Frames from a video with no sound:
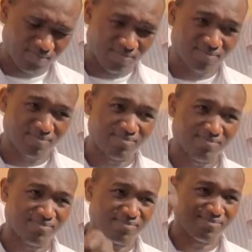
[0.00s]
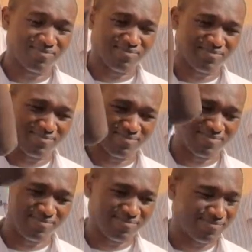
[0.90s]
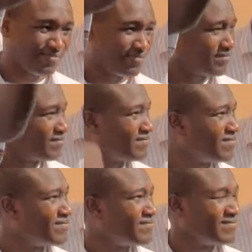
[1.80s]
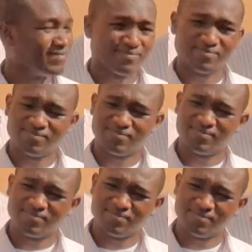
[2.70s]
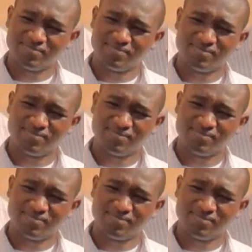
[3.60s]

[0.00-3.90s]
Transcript: (not speaking)